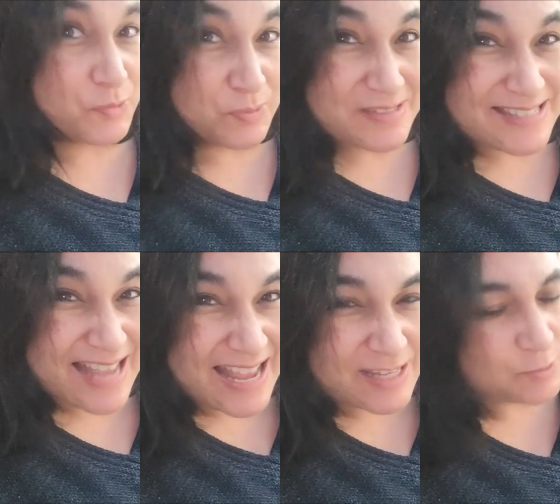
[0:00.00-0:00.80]
twist
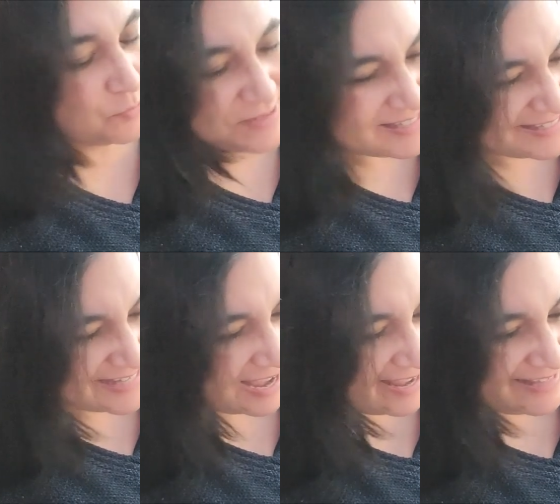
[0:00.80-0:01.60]
tie, twist
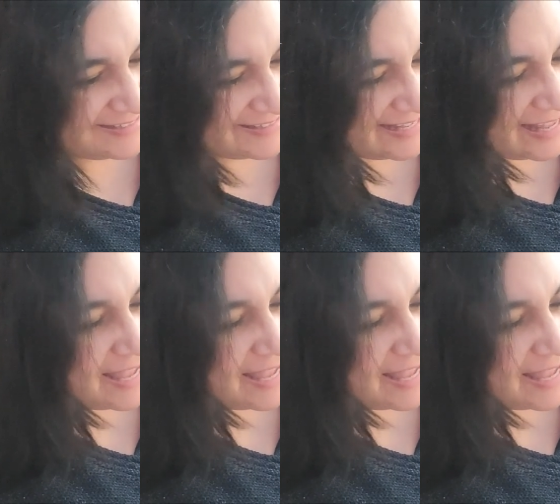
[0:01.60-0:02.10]
ties,